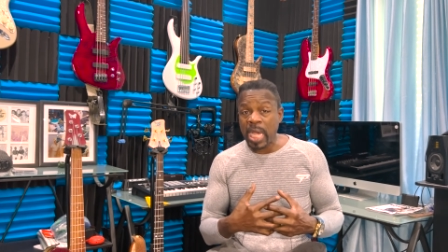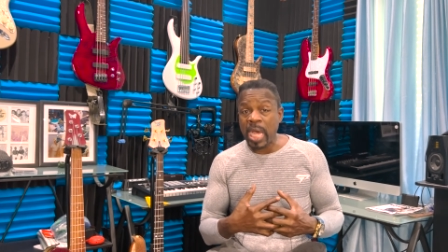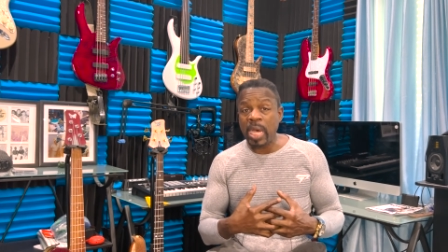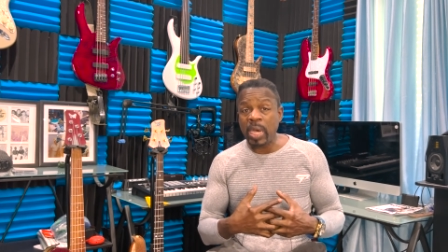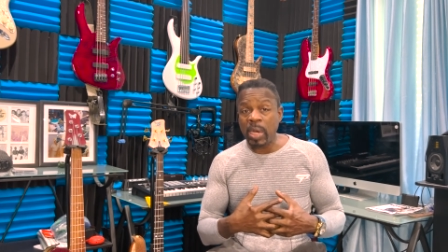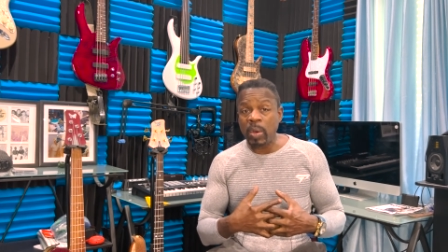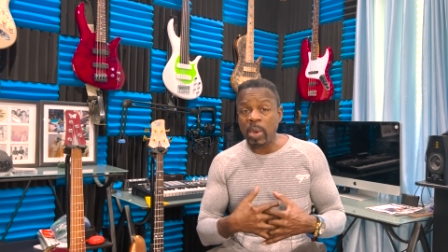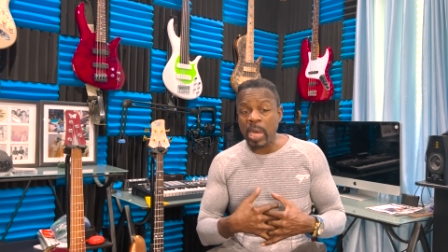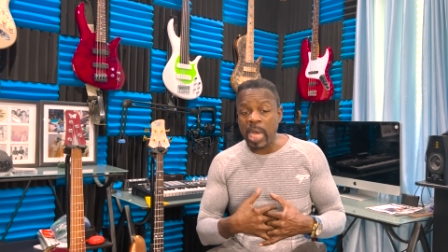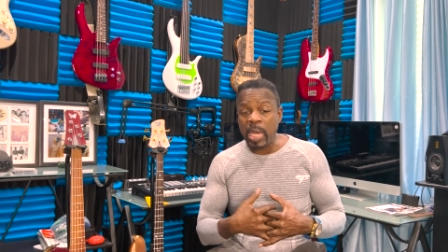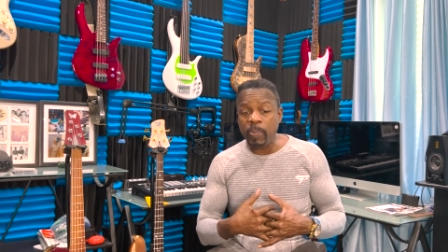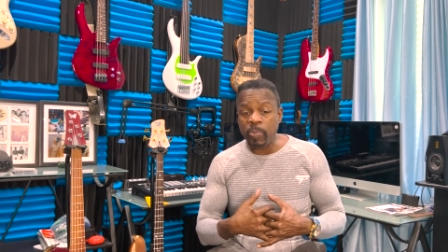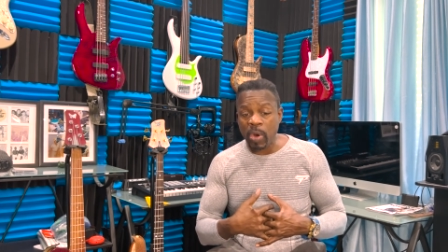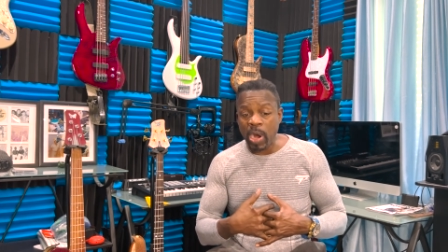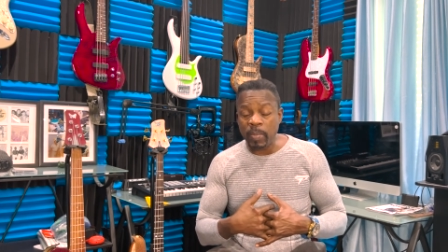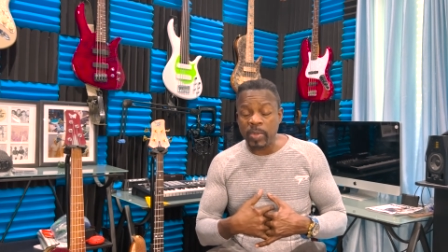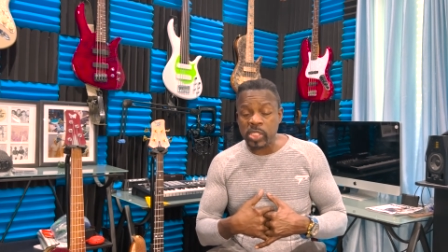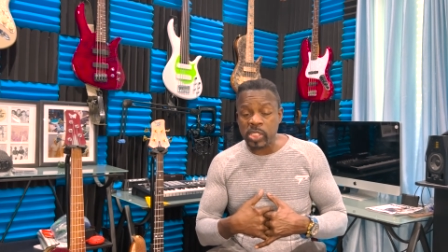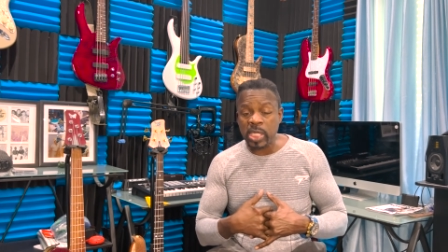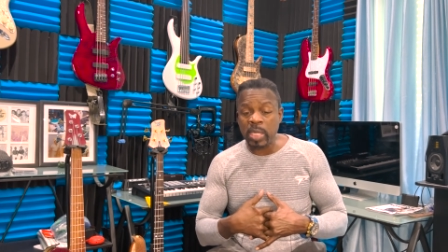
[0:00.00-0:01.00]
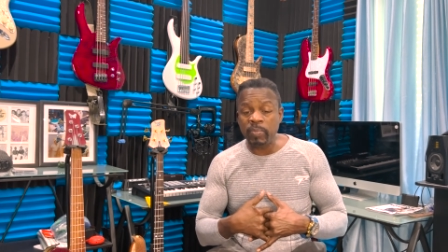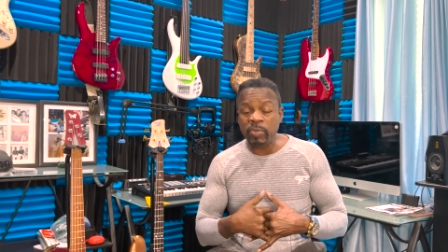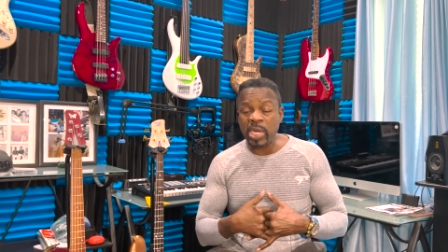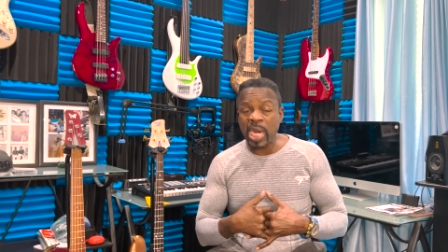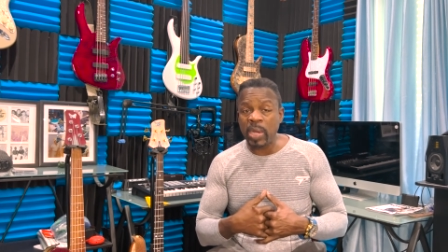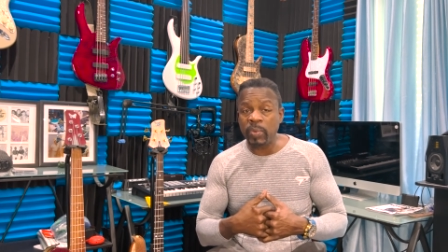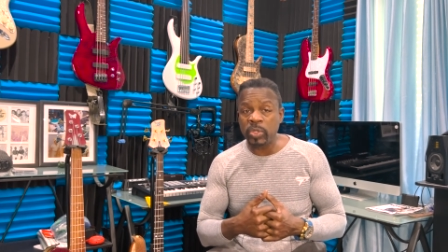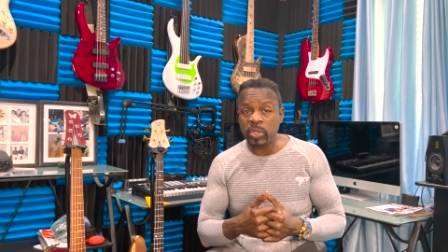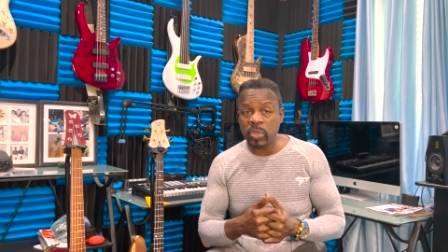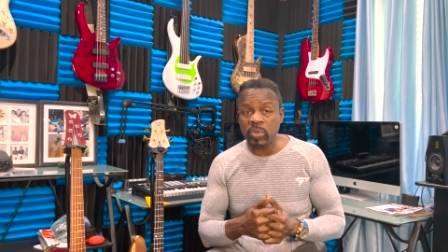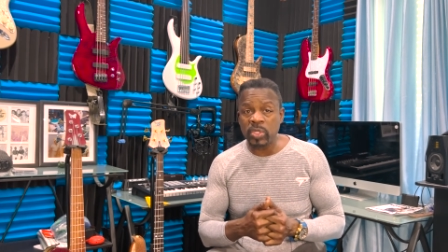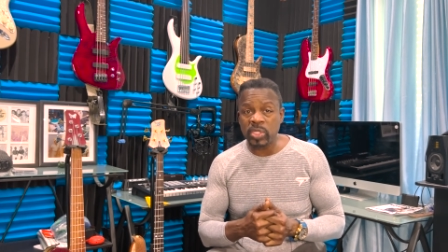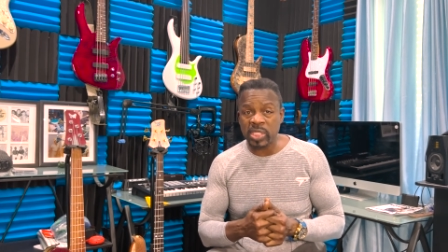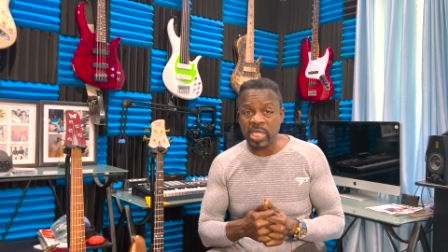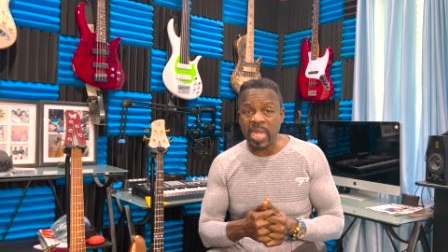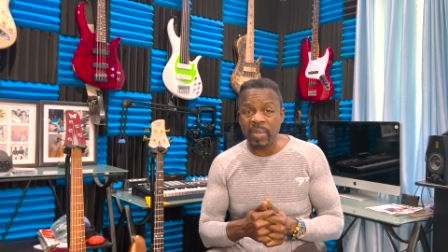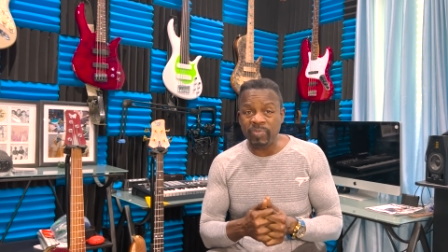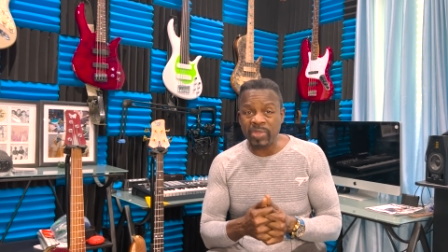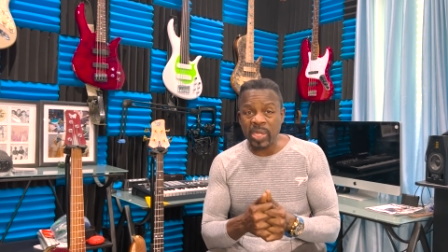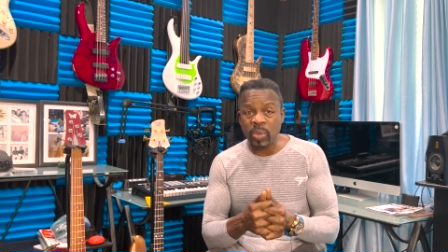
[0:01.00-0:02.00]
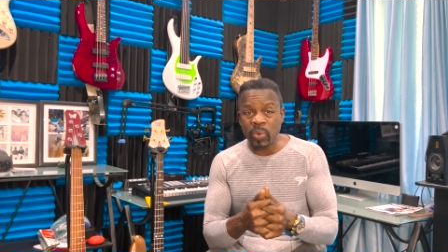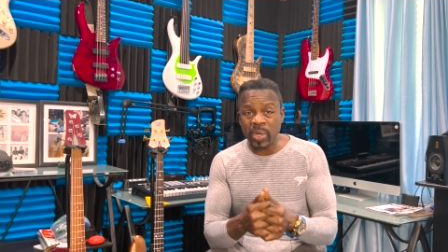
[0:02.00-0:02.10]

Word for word: I, I promised him that I would do the same thing.